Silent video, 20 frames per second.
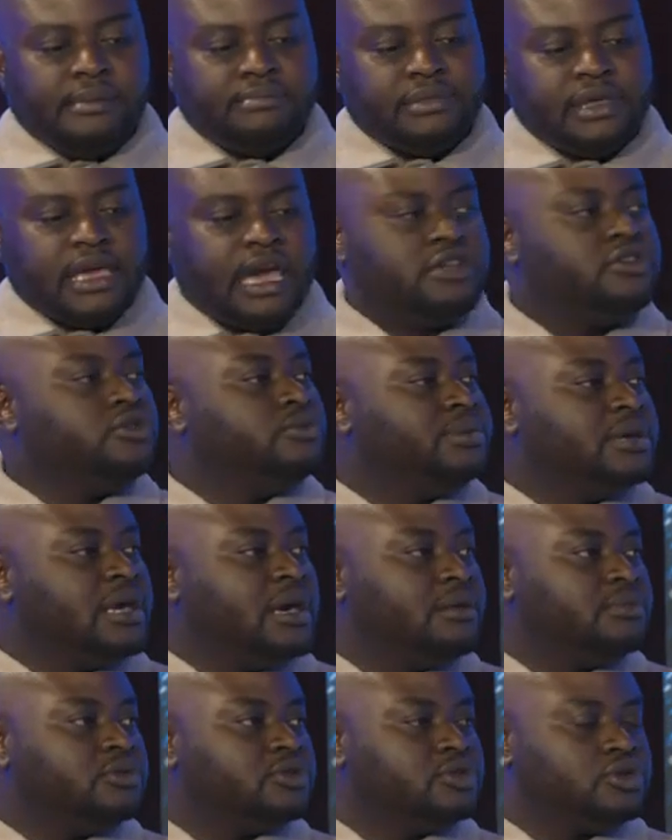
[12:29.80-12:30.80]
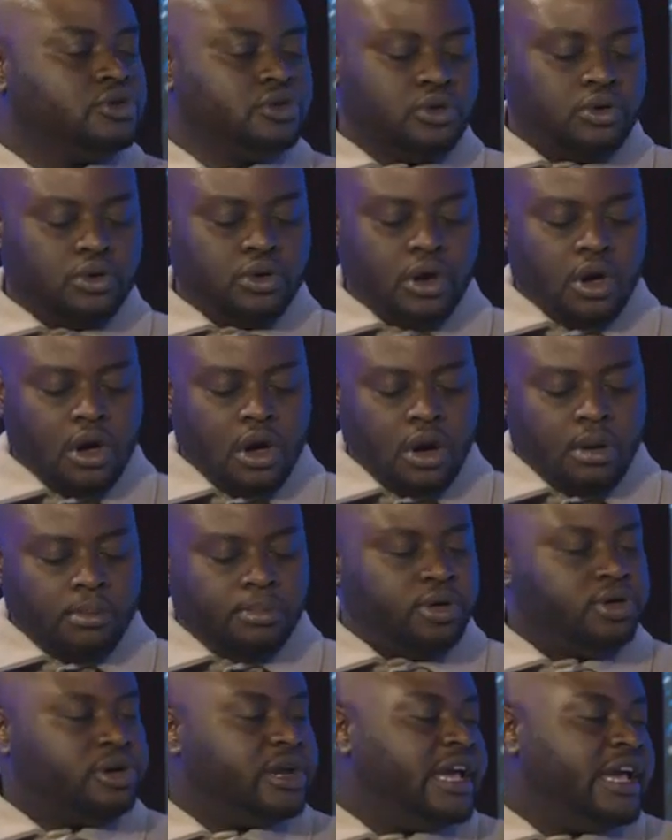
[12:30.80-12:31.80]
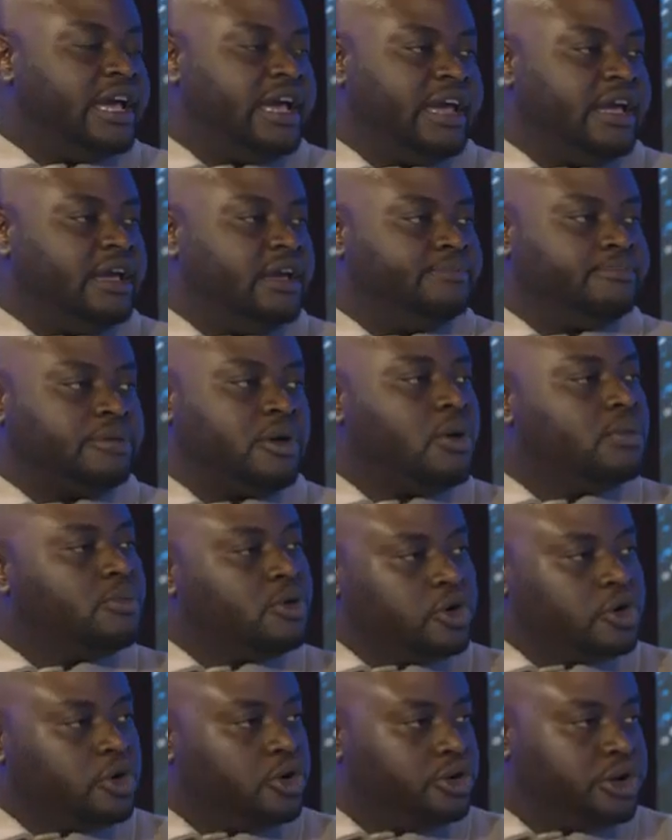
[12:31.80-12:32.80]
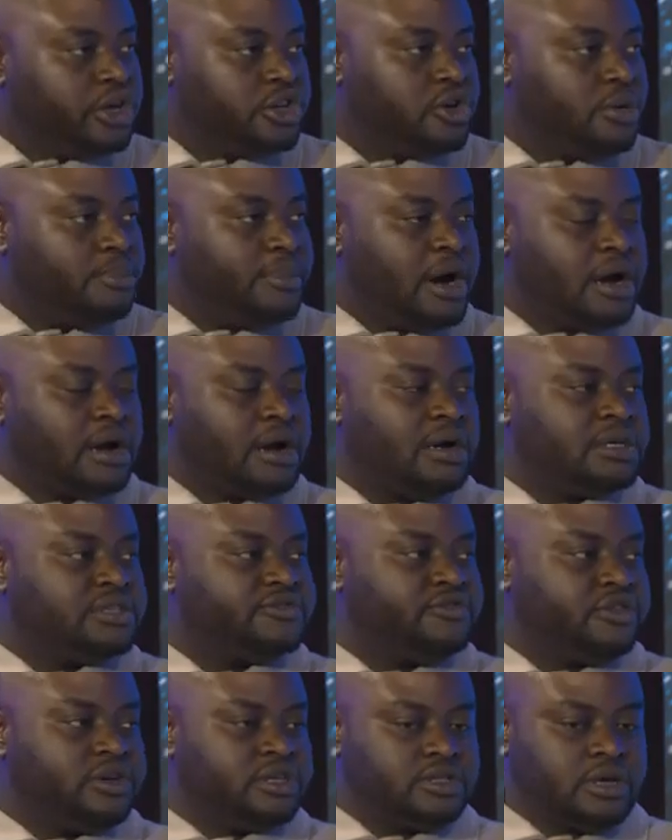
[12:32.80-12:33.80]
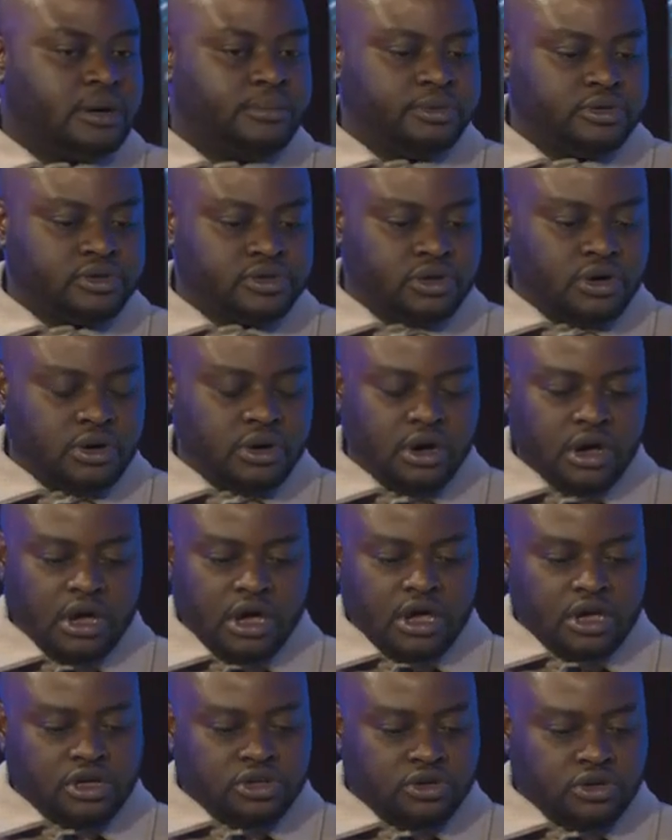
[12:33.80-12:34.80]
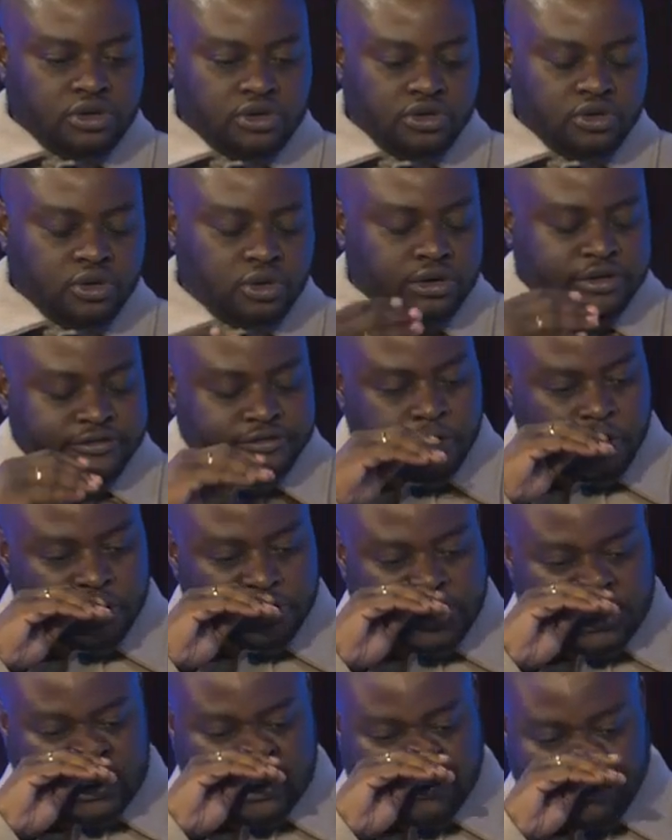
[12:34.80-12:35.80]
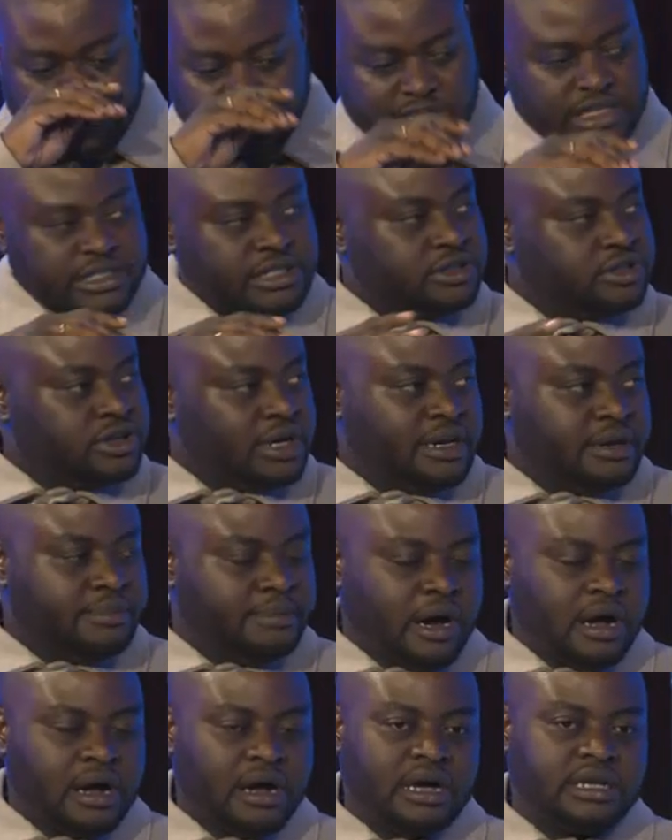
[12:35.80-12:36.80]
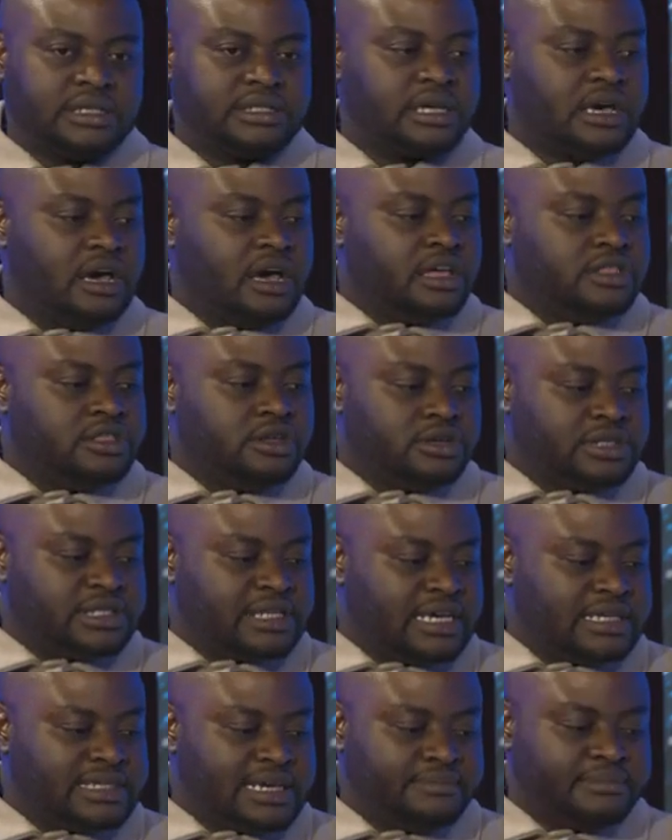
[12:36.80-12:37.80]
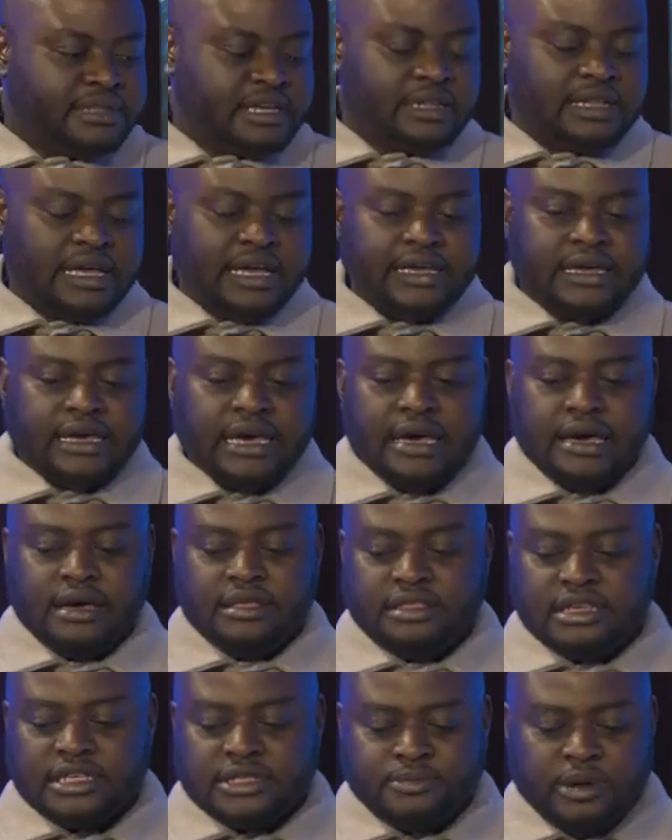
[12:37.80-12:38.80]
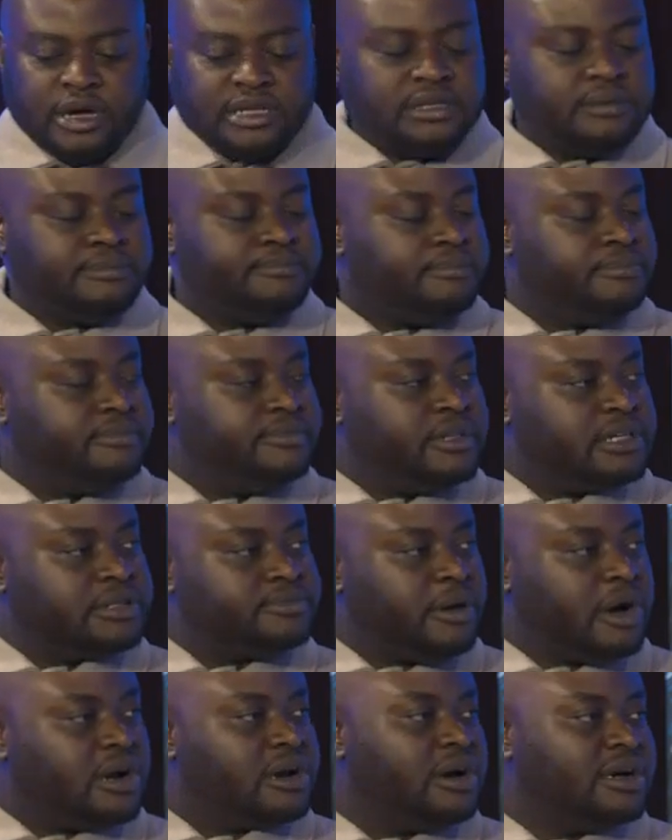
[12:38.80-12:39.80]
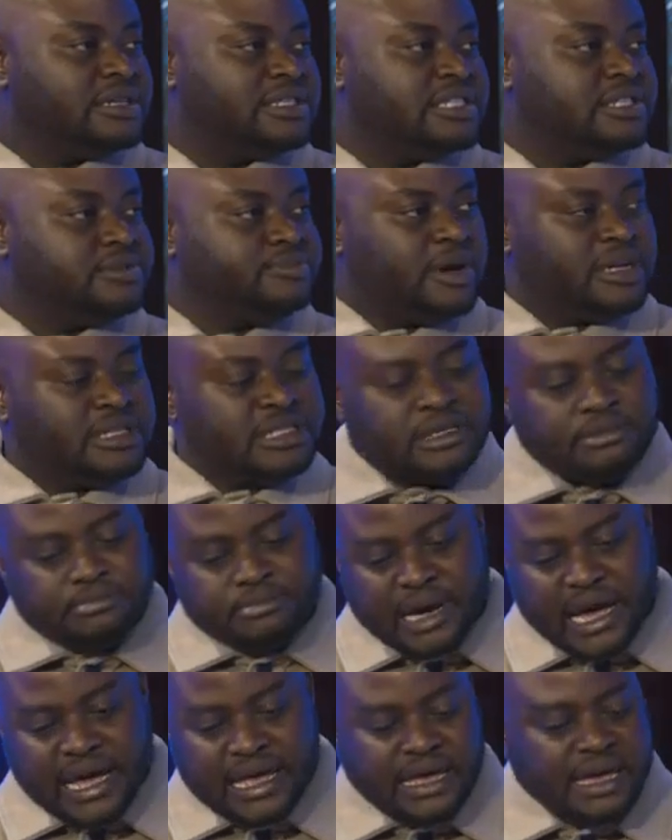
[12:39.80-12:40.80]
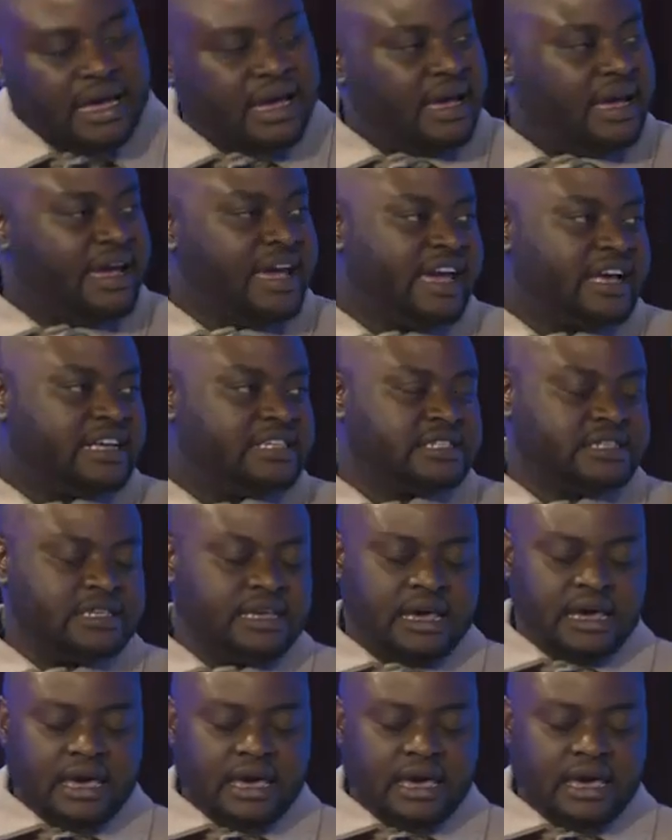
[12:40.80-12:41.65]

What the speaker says: Can you be able to put a promo code in your podcast, for example? So you will have noticed if you listen to any podcast, they'll say something like, this podcast is sponsored by X.